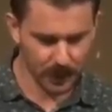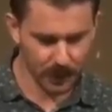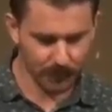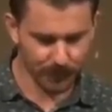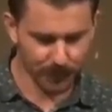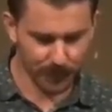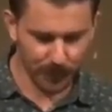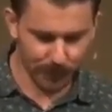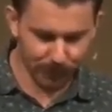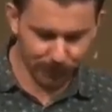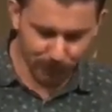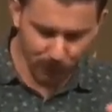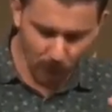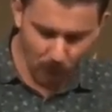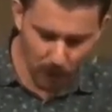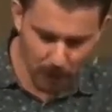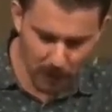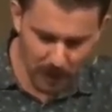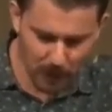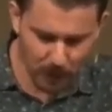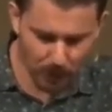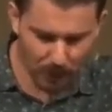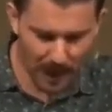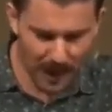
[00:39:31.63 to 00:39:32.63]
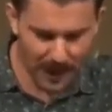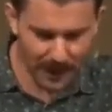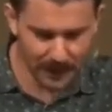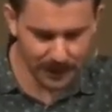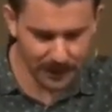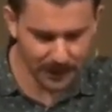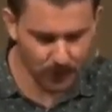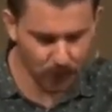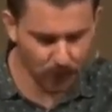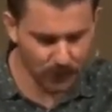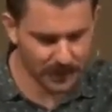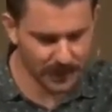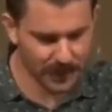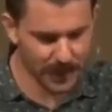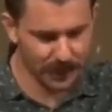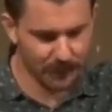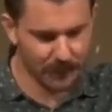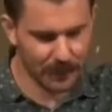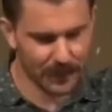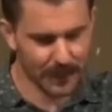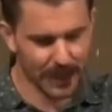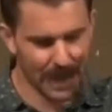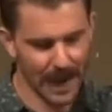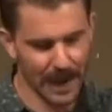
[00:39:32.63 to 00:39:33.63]
For the former grace that was
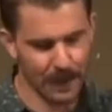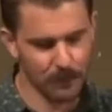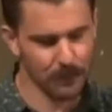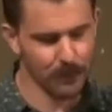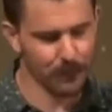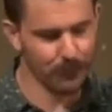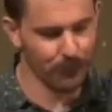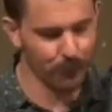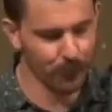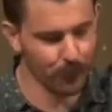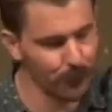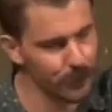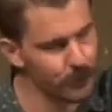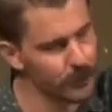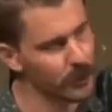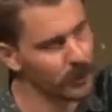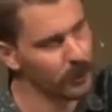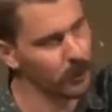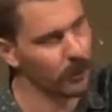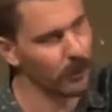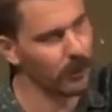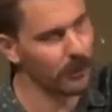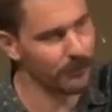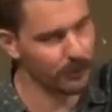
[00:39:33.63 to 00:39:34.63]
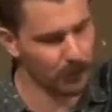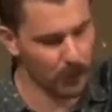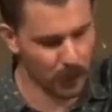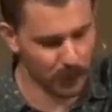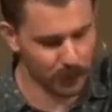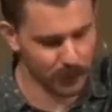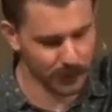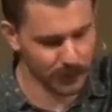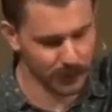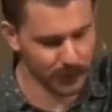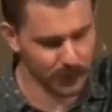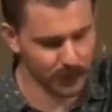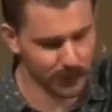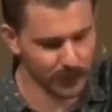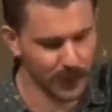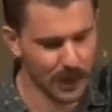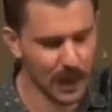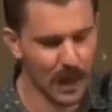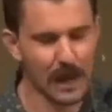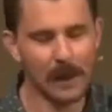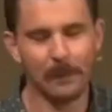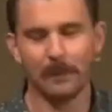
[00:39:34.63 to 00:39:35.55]
given came through the law of Moses,